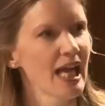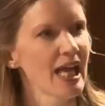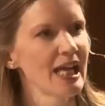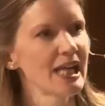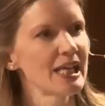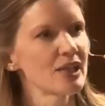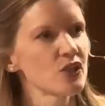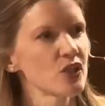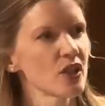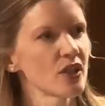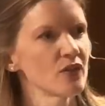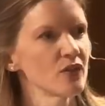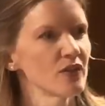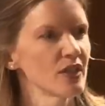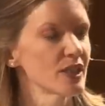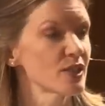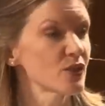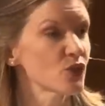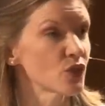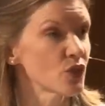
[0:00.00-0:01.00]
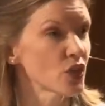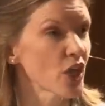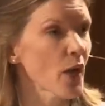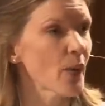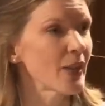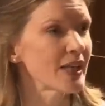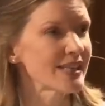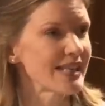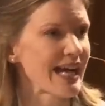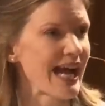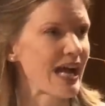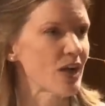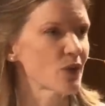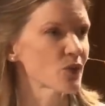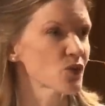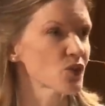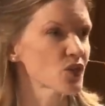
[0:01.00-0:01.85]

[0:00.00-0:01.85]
is going down.